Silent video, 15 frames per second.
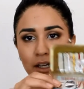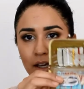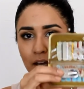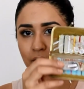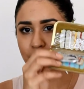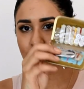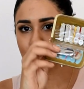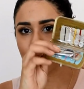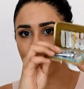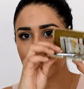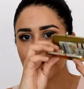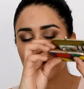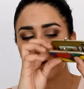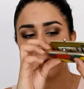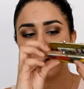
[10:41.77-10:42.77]
I have a little
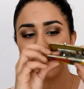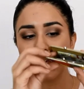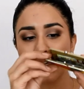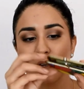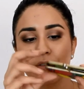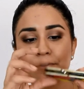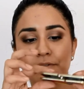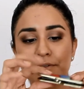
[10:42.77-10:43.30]
sewing